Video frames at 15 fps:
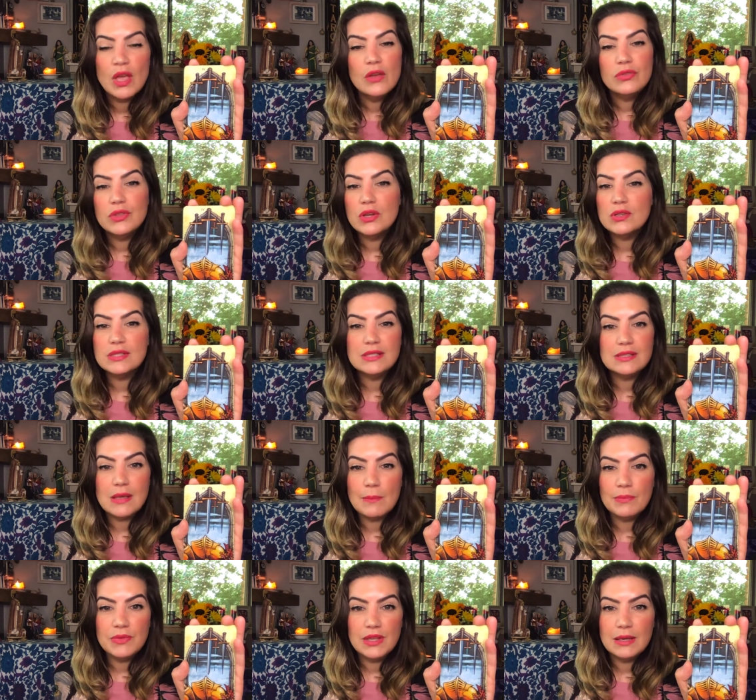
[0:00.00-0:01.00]
there's
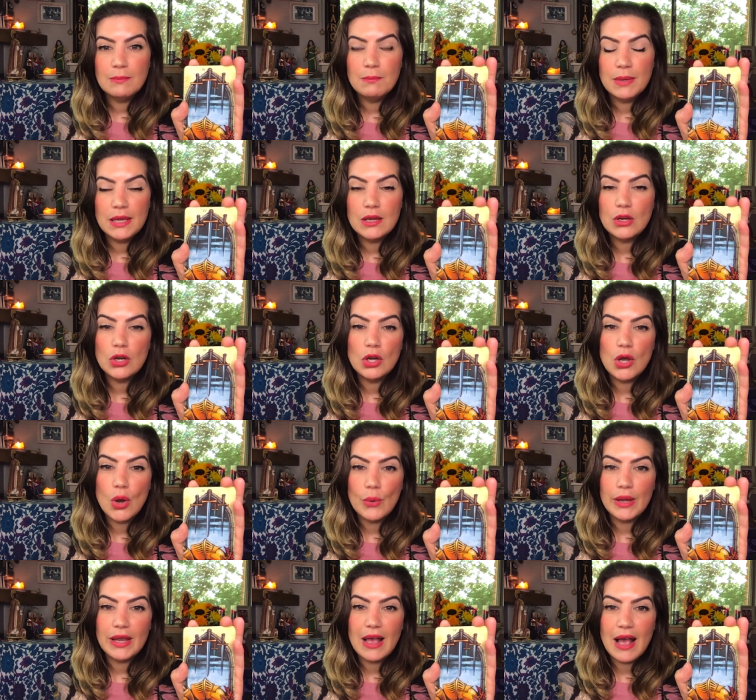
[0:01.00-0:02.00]
something bigger
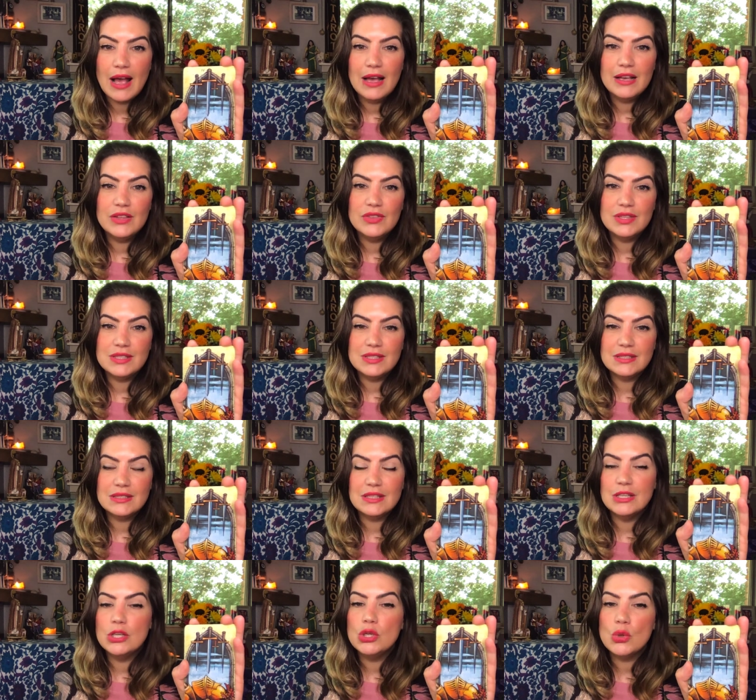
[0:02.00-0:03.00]
going on. This
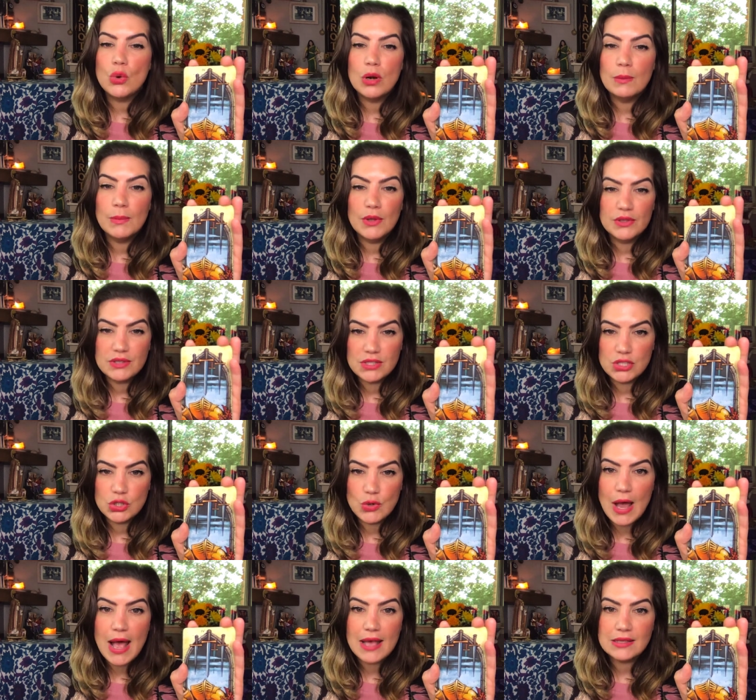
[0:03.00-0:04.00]
isn't normal
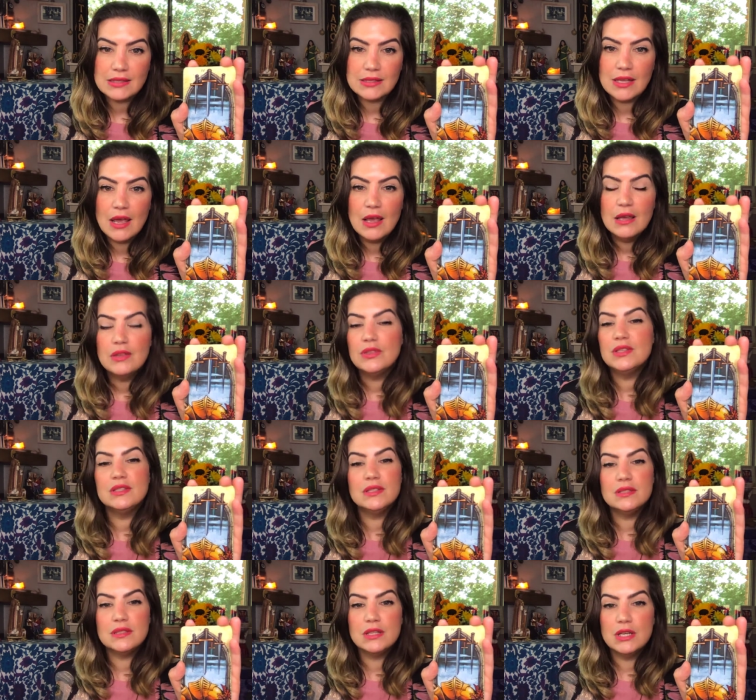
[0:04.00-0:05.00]
stress. This
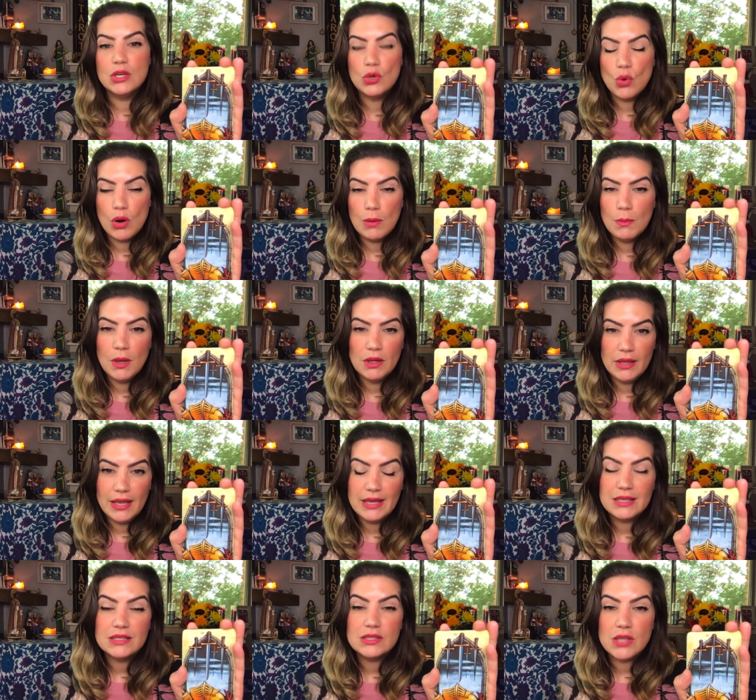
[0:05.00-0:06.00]
isn't normal
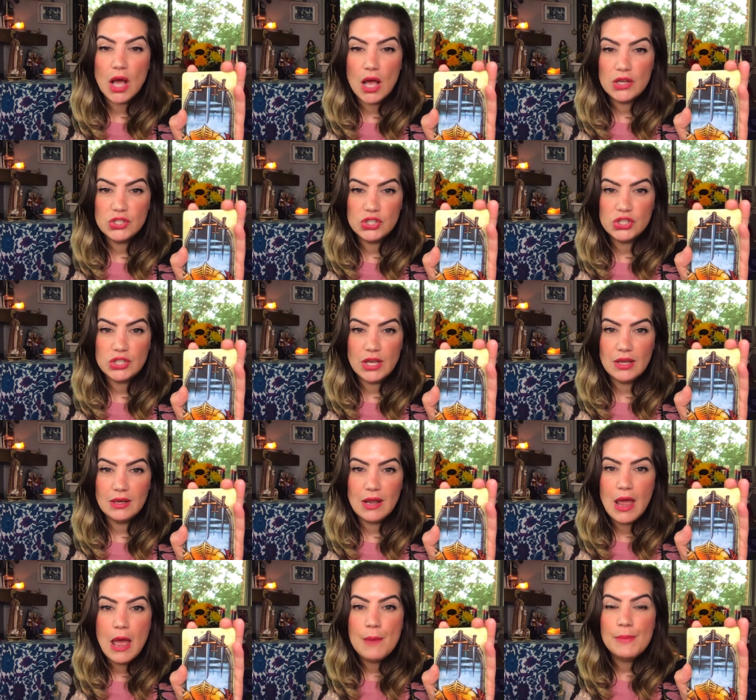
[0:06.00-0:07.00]
exhaustion.
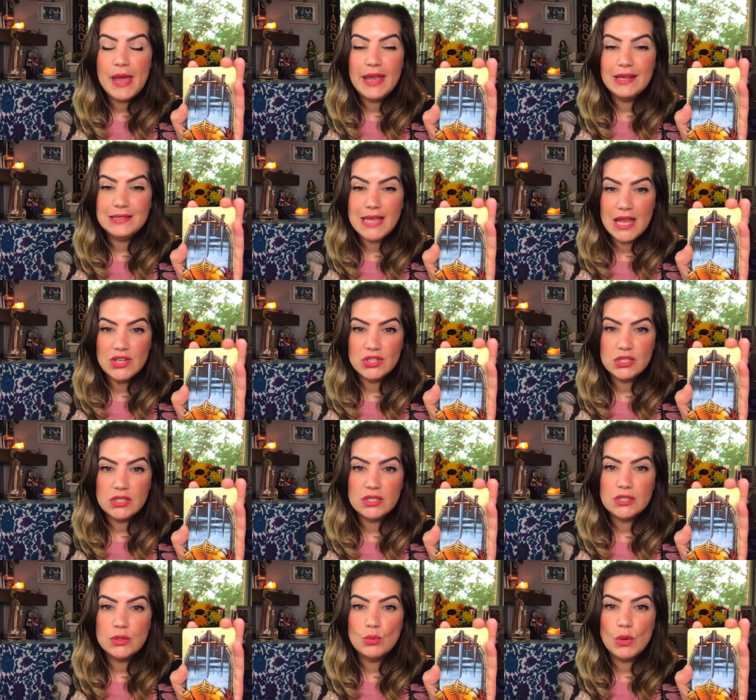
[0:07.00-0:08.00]
Pay attention
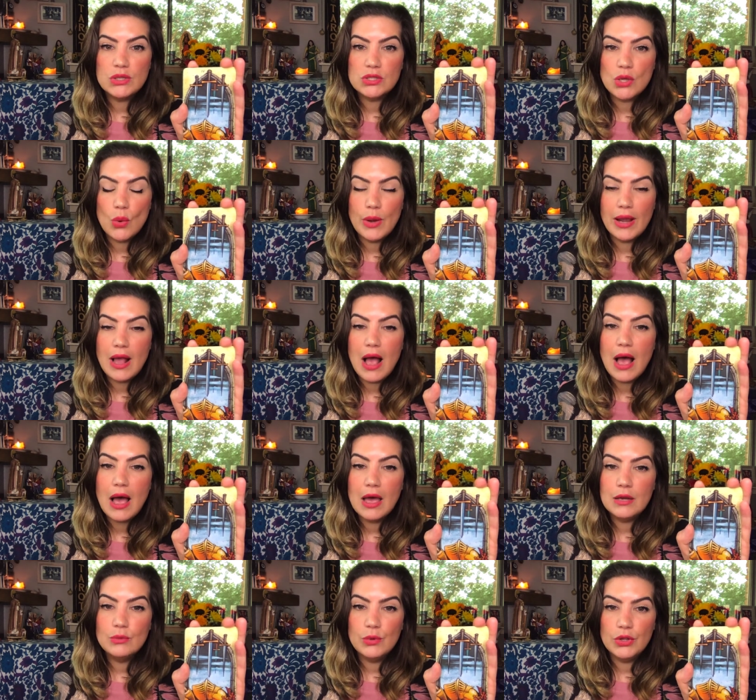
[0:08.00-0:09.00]
to what's going
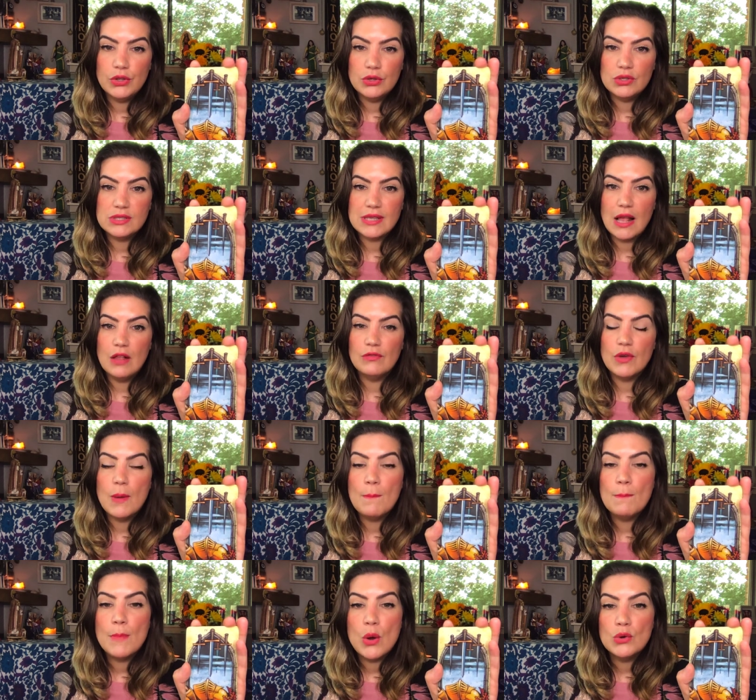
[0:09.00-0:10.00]
on with yourself
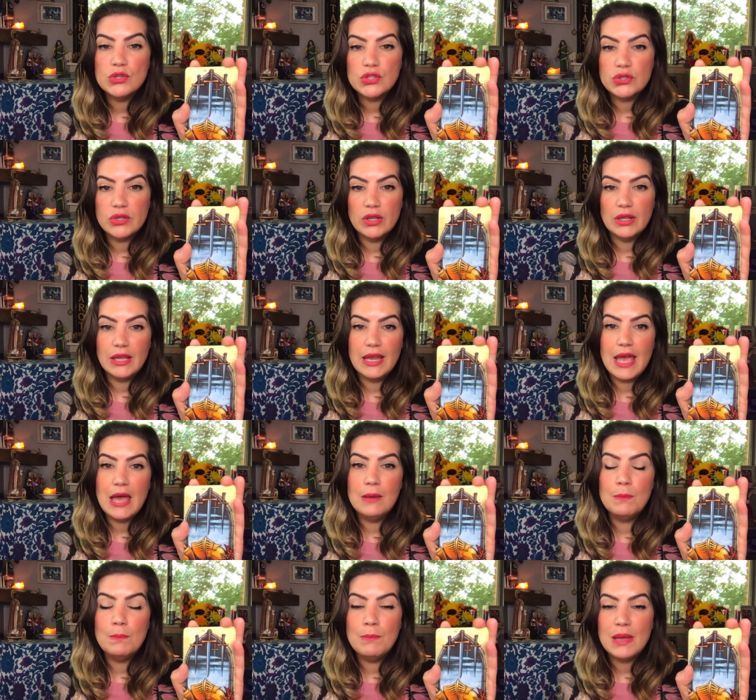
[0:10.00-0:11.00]
emotionally
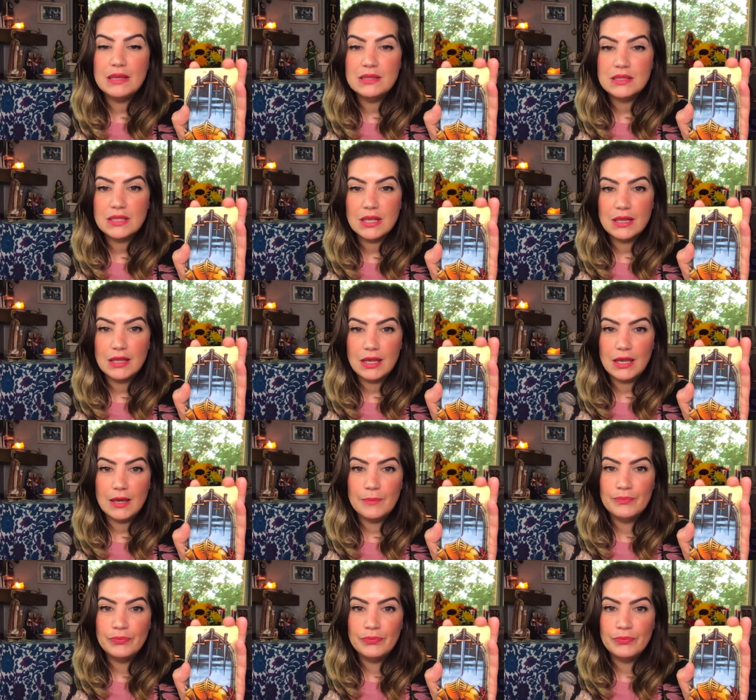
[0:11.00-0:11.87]
and mentally.